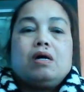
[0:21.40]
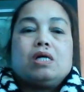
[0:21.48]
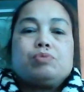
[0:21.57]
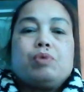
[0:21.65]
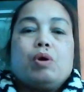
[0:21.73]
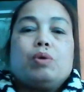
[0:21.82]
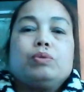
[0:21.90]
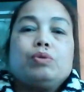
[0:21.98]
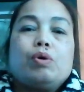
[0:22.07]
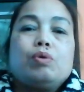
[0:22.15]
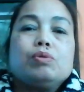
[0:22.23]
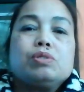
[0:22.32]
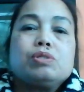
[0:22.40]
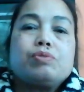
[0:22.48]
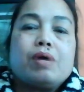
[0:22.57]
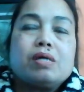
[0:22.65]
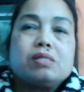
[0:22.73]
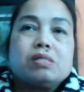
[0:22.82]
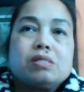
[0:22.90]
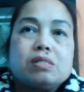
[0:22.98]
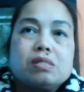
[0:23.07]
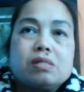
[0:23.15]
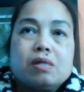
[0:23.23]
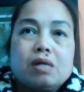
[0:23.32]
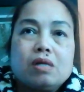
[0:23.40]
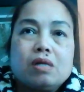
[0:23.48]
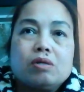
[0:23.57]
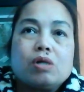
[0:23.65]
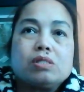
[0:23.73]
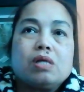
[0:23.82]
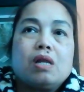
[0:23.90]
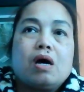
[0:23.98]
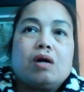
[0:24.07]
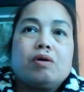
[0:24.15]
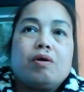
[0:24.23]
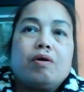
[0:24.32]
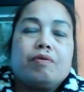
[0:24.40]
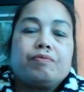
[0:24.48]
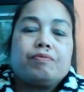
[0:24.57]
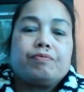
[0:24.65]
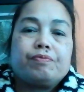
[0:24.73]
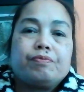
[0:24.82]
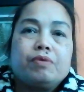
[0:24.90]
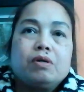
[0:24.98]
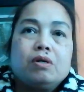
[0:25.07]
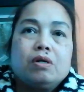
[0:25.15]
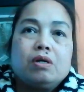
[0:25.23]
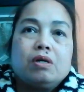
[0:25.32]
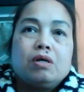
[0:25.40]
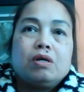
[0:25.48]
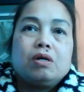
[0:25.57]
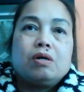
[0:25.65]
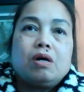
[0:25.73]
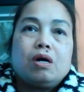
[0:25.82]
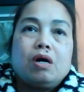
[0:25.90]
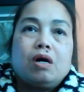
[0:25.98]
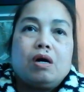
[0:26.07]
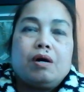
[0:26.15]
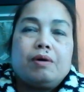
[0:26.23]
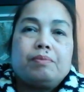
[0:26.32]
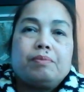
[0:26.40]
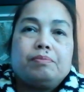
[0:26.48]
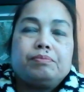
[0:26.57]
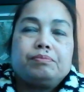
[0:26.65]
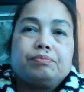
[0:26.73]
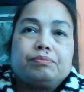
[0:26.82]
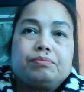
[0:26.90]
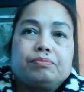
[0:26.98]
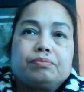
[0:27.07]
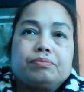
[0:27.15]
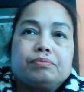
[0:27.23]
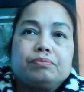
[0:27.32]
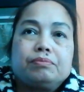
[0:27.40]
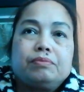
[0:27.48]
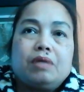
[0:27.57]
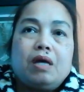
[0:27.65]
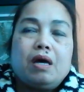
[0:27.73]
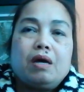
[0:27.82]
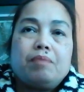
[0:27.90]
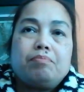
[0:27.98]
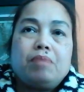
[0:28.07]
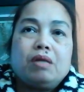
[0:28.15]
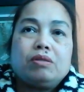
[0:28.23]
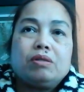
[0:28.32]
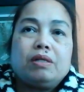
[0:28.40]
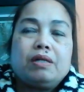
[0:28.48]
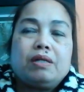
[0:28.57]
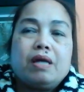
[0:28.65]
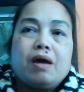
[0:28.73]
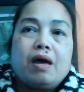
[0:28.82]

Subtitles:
As we all know, stress can cause a lot of um, mental and